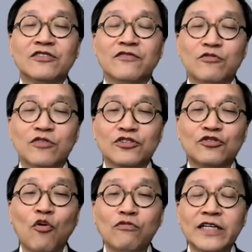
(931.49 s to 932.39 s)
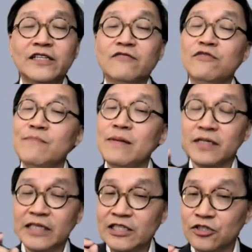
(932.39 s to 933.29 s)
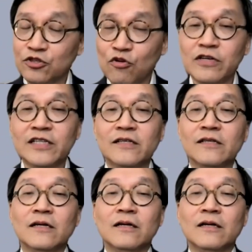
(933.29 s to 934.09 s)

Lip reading: of all the stories. And remember, these stories